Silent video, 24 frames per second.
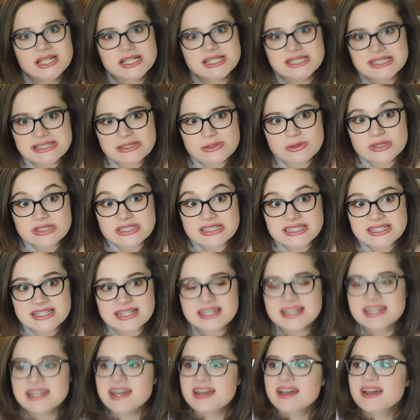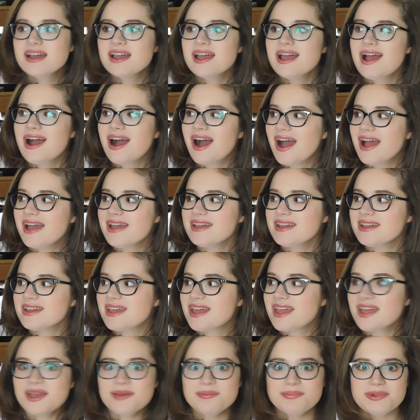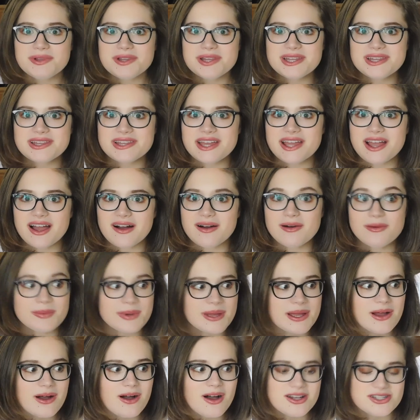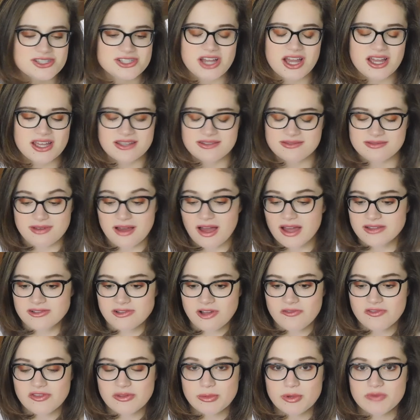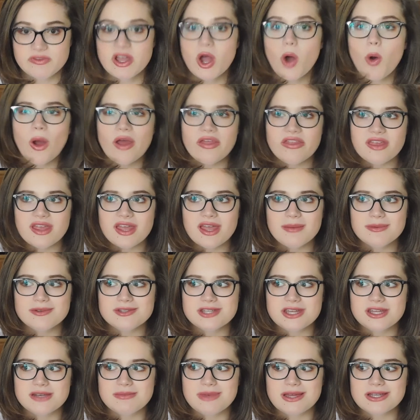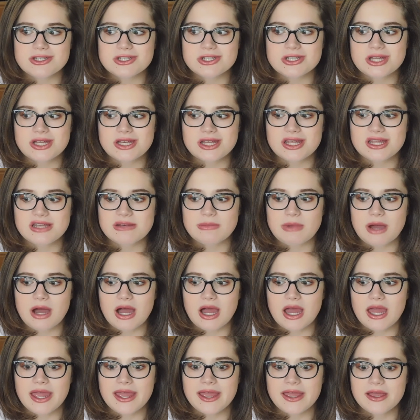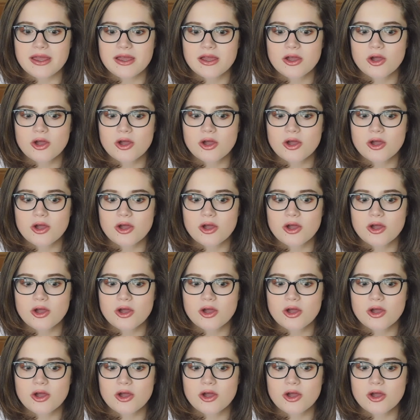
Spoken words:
It's so good. I can't believe, like, oh my gosh. I love the movie. Oh, I think I did mention it in my